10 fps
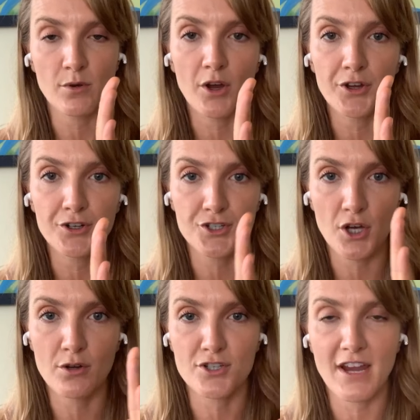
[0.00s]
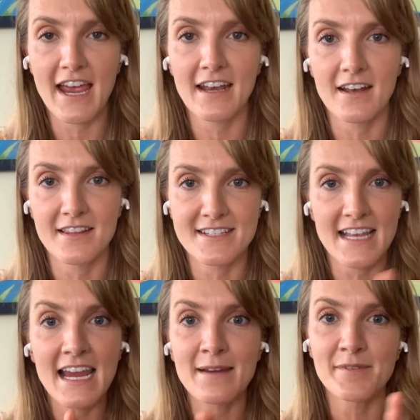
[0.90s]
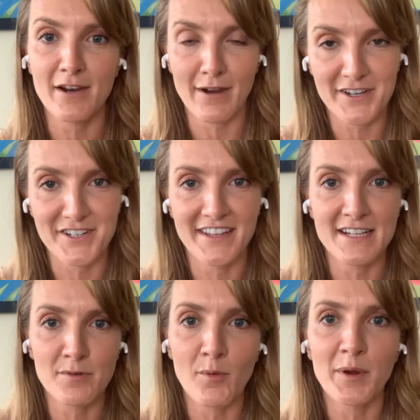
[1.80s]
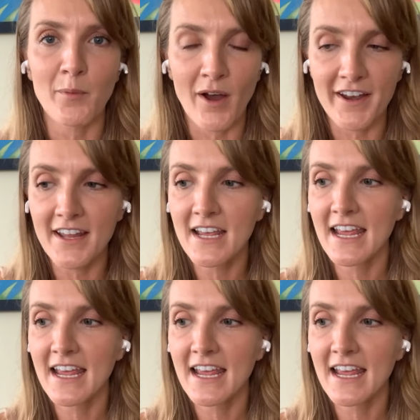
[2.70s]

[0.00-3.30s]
So all your toes are headed in the same direction. That's what we want.